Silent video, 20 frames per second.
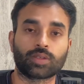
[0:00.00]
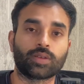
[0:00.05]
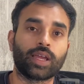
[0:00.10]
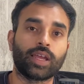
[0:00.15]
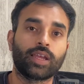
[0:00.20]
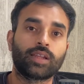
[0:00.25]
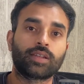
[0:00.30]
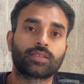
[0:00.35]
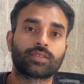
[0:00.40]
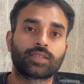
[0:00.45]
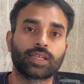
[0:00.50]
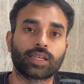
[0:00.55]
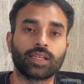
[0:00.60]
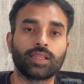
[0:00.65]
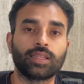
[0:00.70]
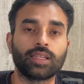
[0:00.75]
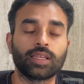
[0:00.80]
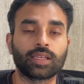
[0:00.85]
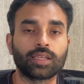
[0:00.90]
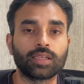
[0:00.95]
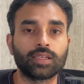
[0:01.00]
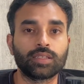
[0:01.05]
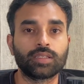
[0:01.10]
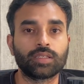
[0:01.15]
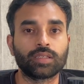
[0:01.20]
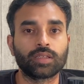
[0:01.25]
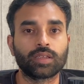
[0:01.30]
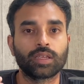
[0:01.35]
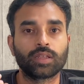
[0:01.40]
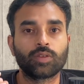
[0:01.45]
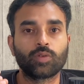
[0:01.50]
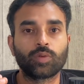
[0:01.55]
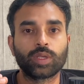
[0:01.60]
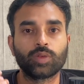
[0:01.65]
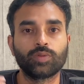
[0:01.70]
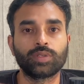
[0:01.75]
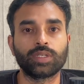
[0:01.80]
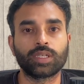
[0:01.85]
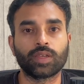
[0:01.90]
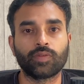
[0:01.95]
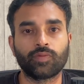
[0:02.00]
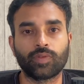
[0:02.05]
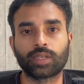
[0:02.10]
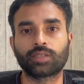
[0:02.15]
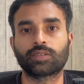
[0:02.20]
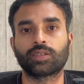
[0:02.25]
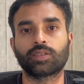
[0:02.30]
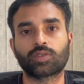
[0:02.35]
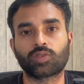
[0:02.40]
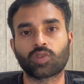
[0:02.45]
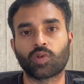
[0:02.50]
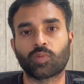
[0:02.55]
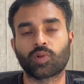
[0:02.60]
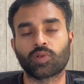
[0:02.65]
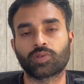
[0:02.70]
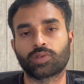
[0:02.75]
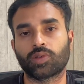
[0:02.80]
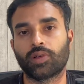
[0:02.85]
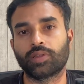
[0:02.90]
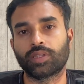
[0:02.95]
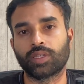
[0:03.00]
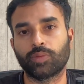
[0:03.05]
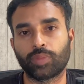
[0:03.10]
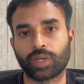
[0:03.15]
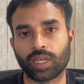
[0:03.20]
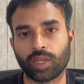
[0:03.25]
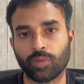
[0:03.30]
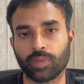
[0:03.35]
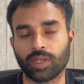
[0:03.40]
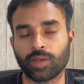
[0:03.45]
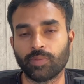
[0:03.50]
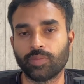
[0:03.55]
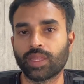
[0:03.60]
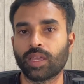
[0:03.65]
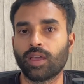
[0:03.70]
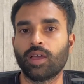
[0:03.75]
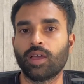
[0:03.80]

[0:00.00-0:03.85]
And second thing is, using a fixed stop loss on the premium